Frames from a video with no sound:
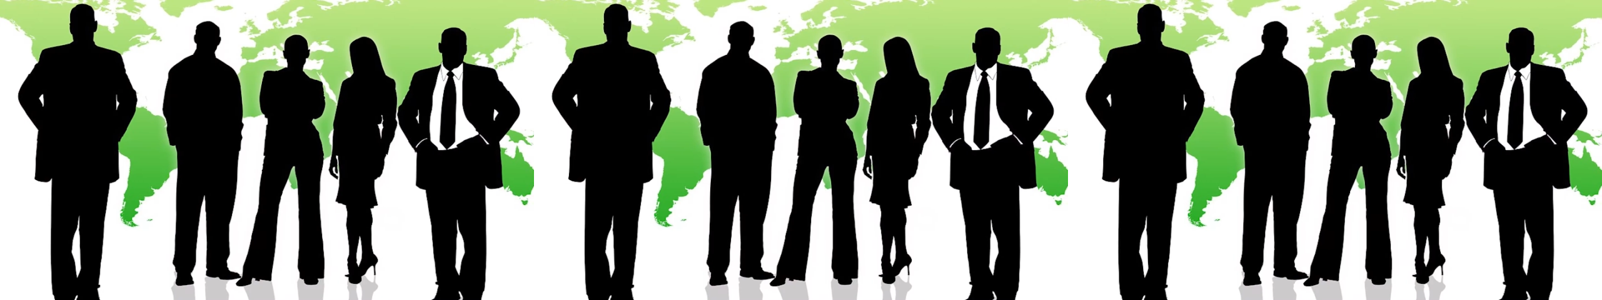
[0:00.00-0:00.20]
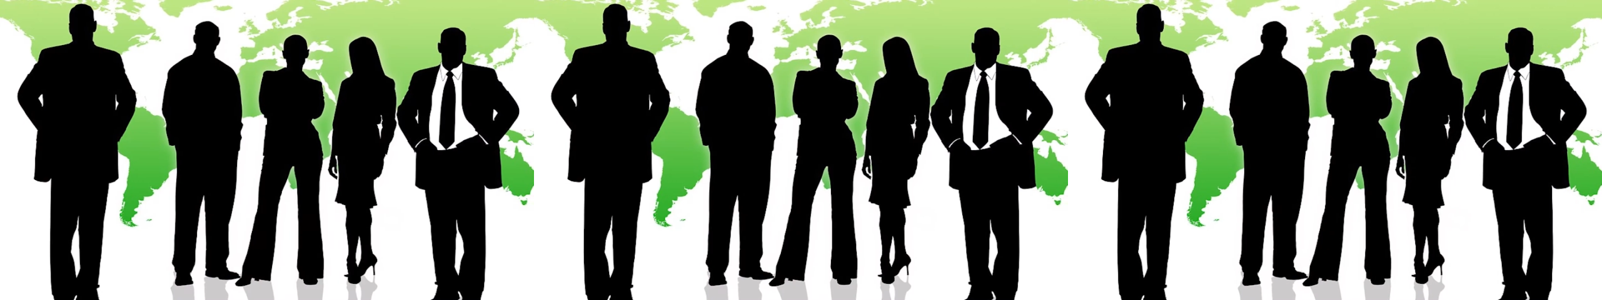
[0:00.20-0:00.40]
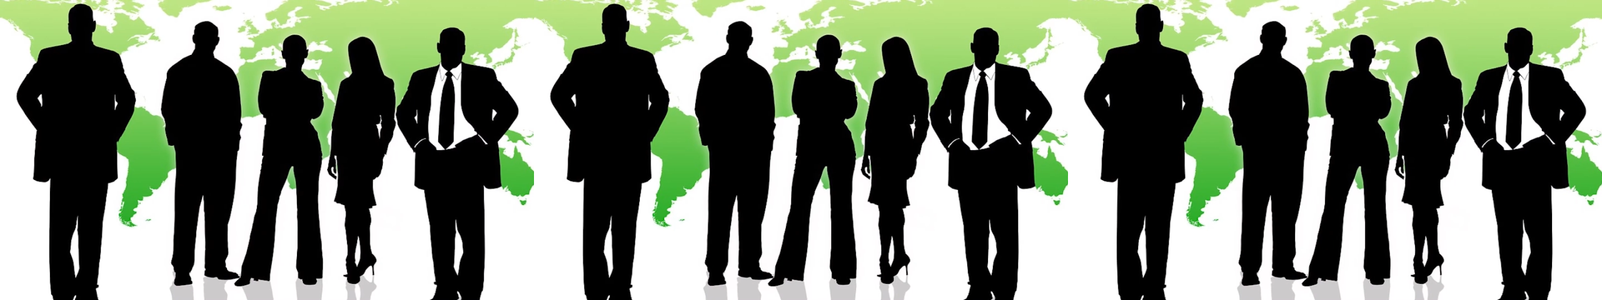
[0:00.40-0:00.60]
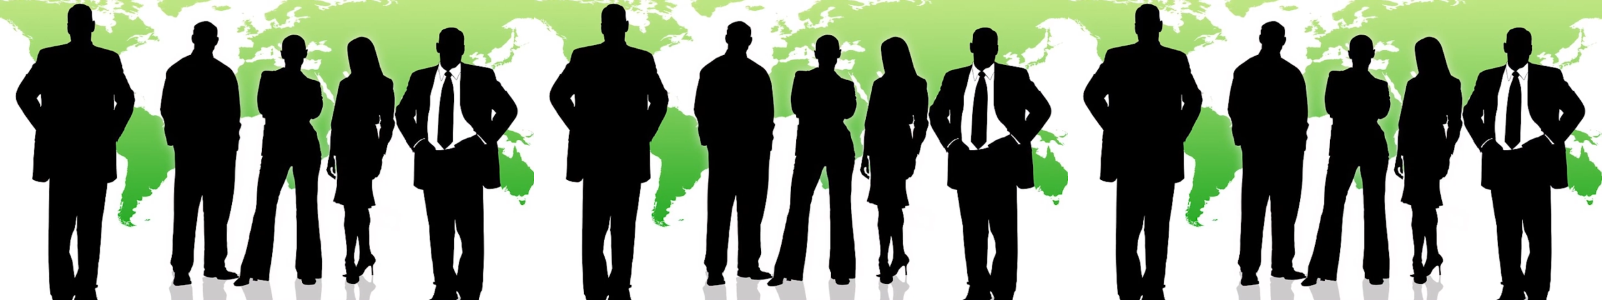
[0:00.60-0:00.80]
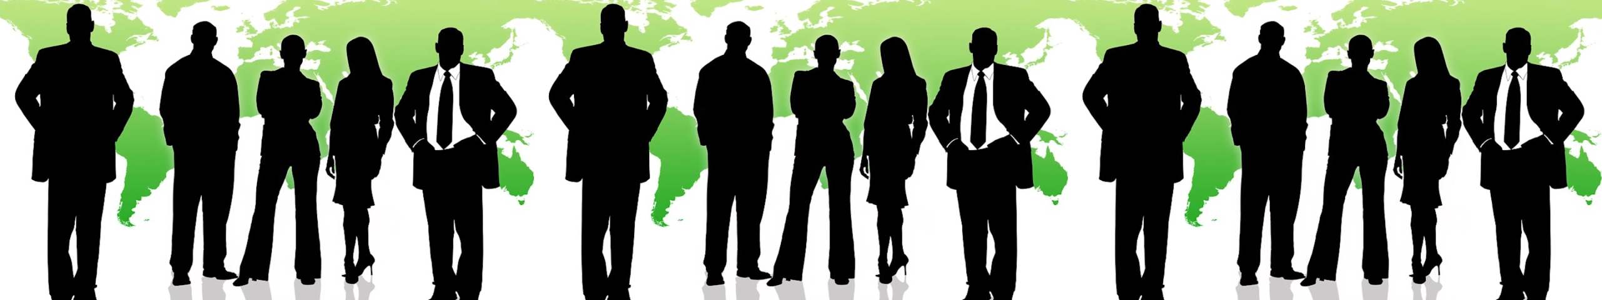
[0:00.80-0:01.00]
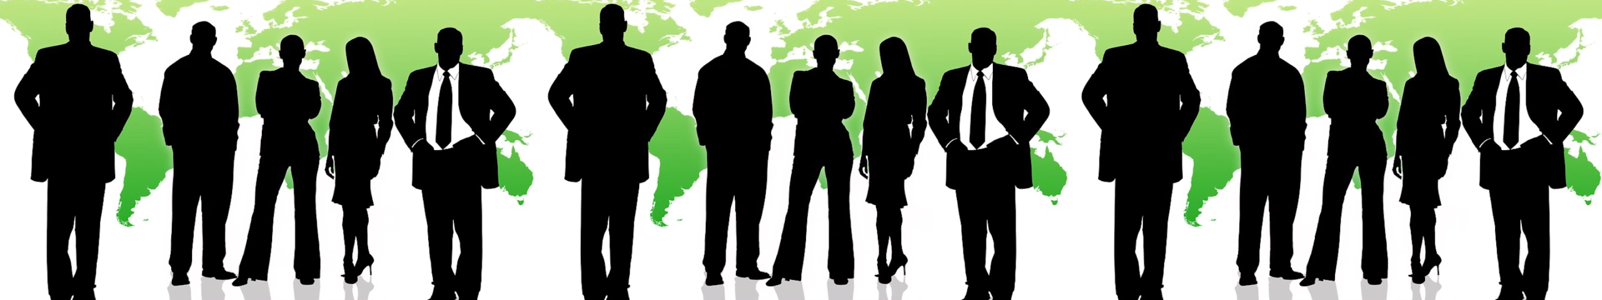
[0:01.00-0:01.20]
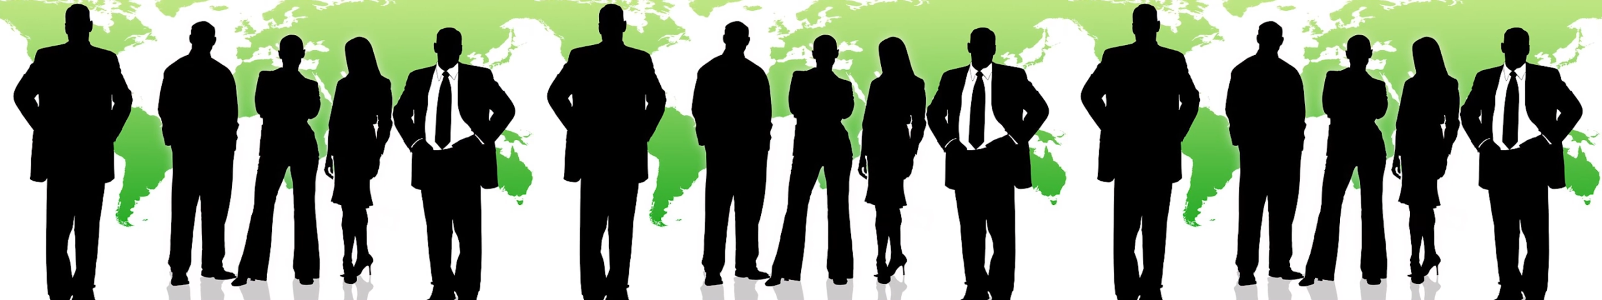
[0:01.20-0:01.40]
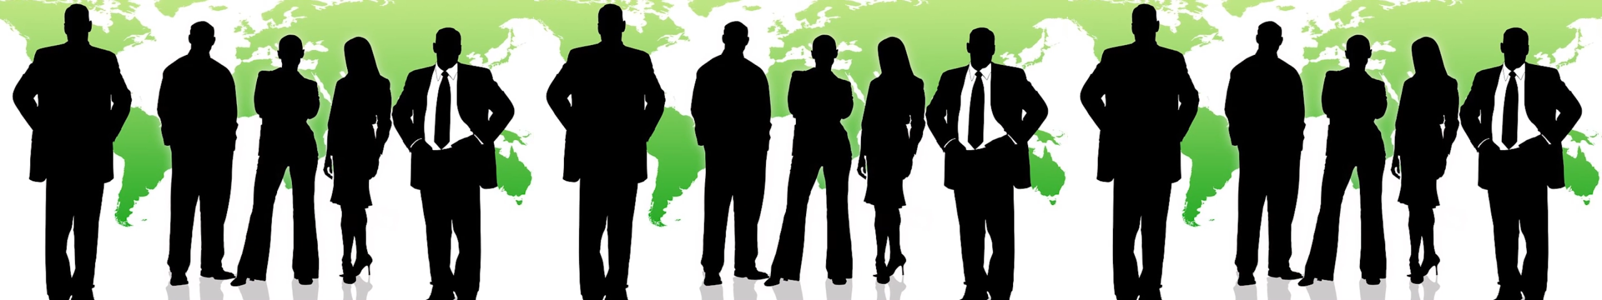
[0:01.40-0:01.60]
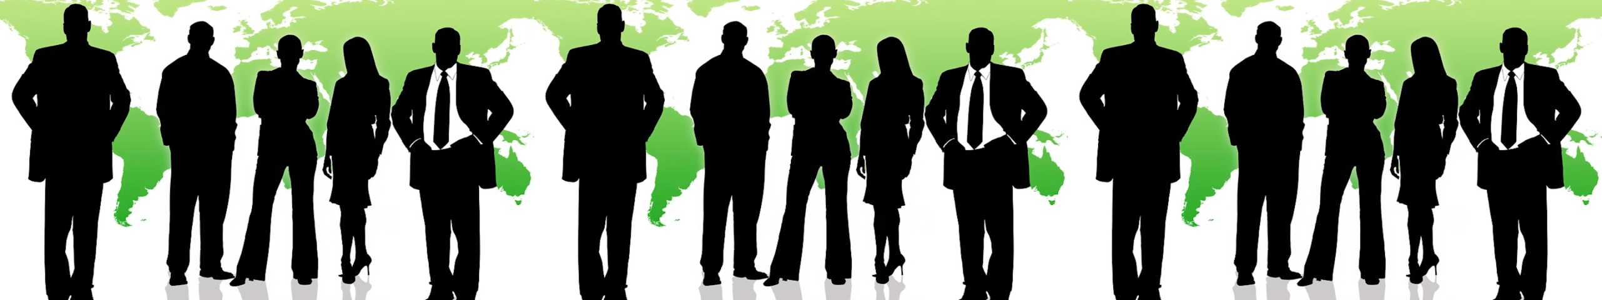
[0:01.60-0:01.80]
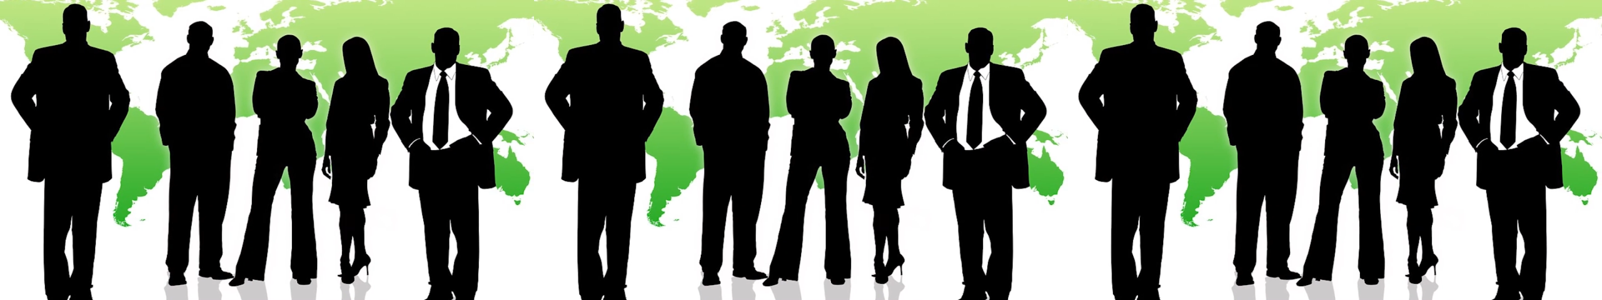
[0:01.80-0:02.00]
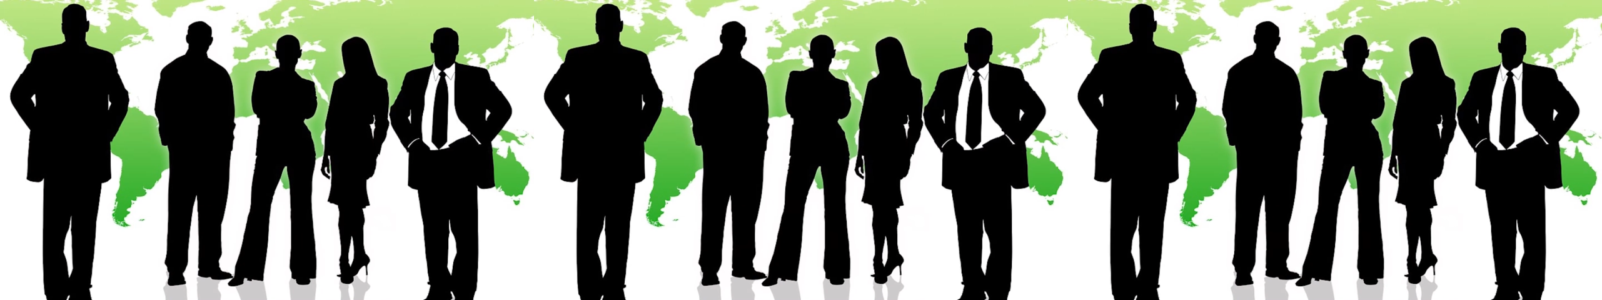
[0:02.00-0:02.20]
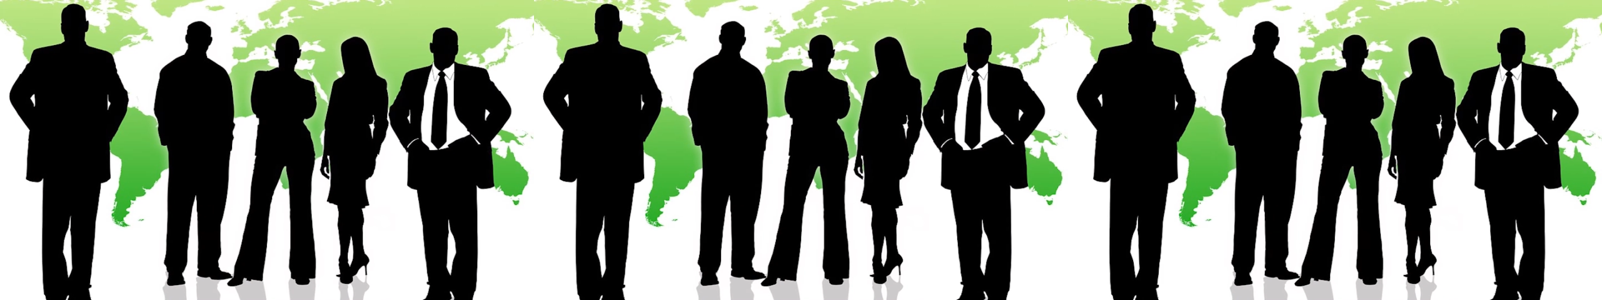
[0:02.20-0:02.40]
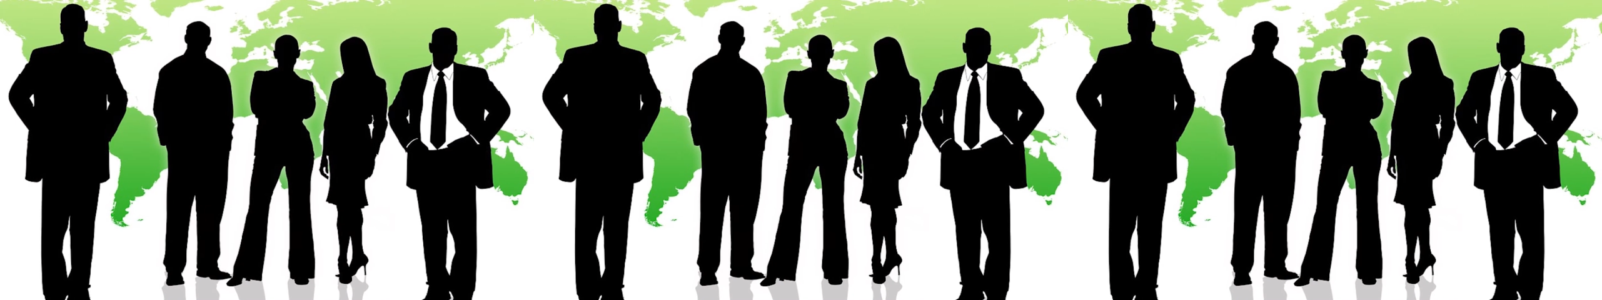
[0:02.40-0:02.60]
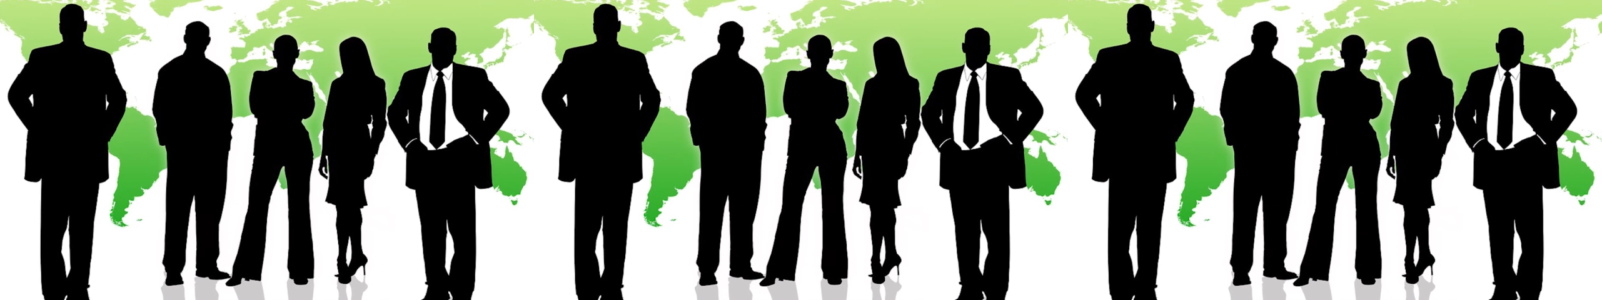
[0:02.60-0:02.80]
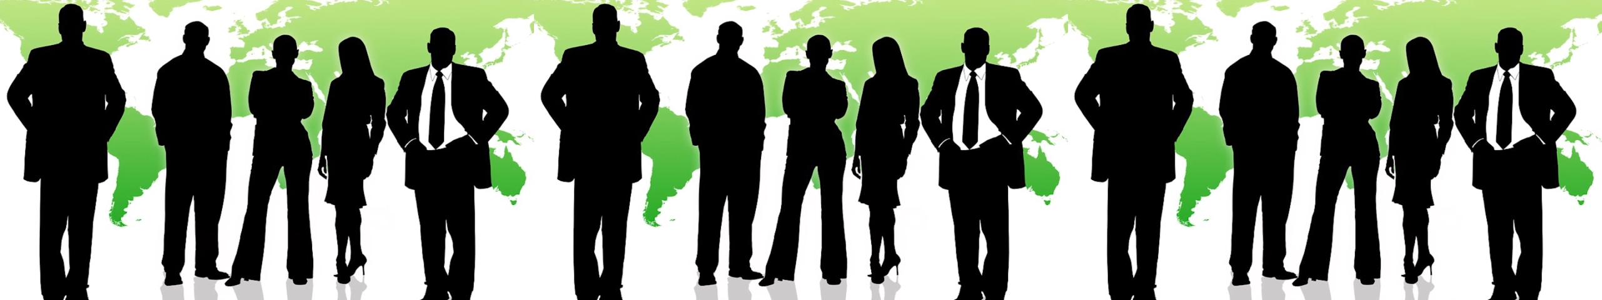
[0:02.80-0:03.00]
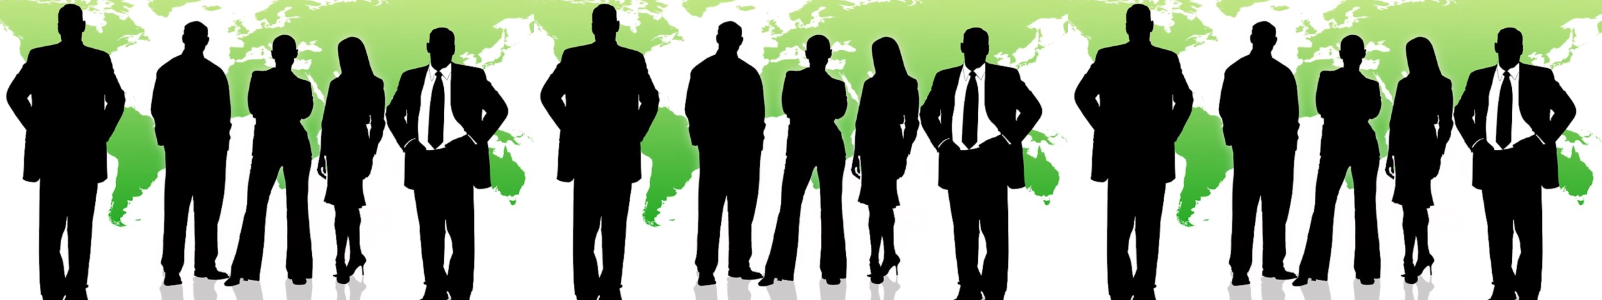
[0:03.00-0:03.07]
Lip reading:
Nobody's mouth can be seen.